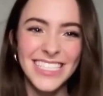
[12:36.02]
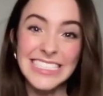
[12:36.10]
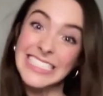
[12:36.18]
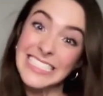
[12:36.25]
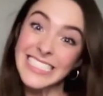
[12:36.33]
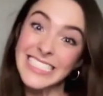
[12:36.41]

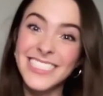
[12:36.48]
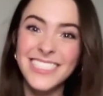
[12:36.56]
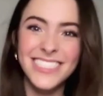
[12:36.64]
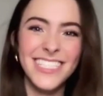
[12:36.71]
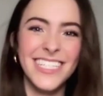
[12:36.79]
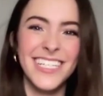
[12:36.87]

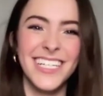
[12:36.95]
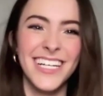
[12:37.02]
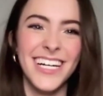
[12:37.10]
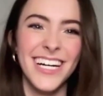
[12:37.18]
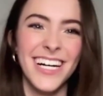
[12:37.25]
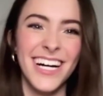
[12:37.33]

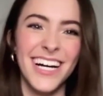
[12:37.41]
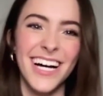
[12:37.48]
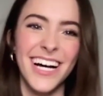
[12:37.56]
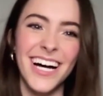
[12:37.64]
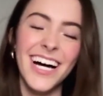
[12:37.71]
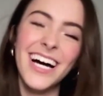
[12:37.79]

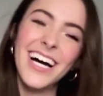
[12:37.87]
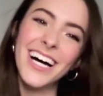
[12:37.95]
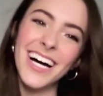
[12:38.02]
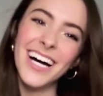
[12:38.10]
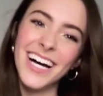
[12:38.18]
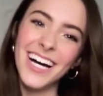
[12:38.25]

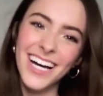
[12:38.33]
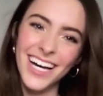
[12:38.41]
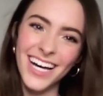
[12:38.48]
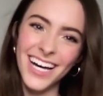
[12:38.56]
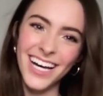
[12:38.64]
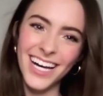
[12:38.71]

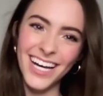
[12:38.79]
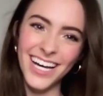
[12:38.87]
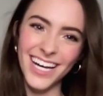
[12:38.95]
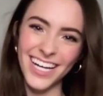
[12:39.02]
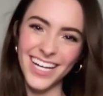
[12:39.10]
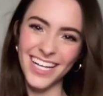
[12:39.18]

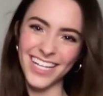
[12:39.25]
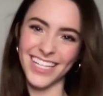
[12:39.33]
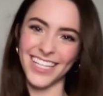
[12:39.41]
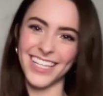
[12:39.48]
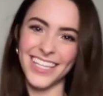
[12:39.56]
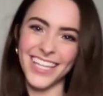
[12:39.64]

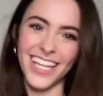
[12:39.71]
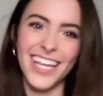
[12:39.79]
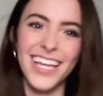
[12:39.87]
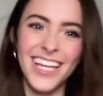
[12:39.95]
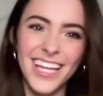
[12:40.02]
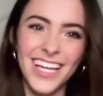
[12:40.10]

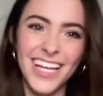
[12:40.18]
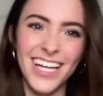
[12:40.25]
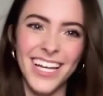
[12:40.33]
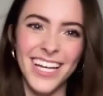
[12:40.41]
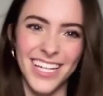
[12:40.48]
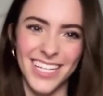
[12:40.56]

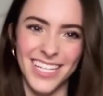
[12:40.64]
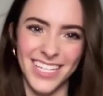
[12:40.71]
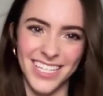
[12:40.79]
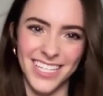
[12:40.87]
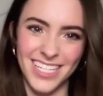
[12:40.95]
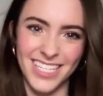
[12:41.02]

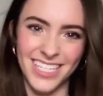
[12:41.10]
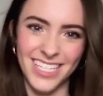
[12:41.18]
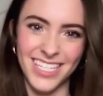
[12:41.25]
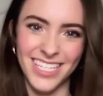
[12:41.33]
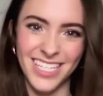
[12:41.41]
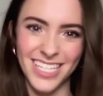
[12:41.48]

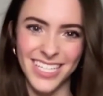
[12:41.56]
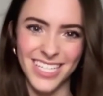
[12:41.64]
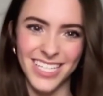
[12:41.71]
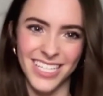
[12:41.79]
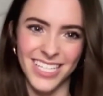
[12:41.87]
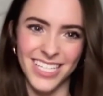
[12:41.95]

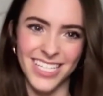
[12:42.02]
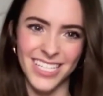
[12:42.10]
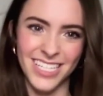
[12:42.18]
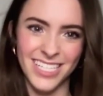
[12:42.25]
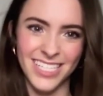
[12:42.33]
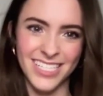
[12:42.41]

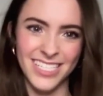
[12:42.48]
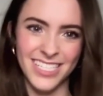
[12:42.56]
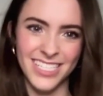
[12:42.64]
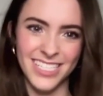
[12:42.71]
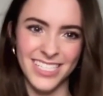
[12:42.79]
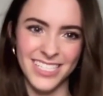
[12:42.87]

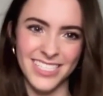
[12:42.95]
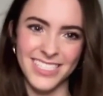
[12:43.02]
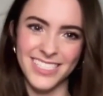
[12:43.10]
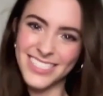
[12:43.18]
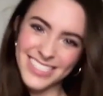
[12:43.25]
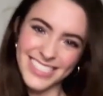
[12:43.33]

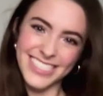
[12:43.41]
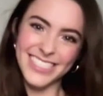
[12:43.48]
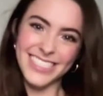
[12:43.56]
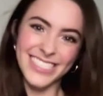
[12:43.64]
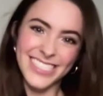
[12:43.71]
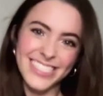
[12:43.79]

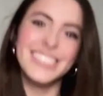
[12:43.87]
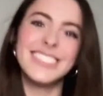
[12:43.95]
No words are spoken by the person on screen.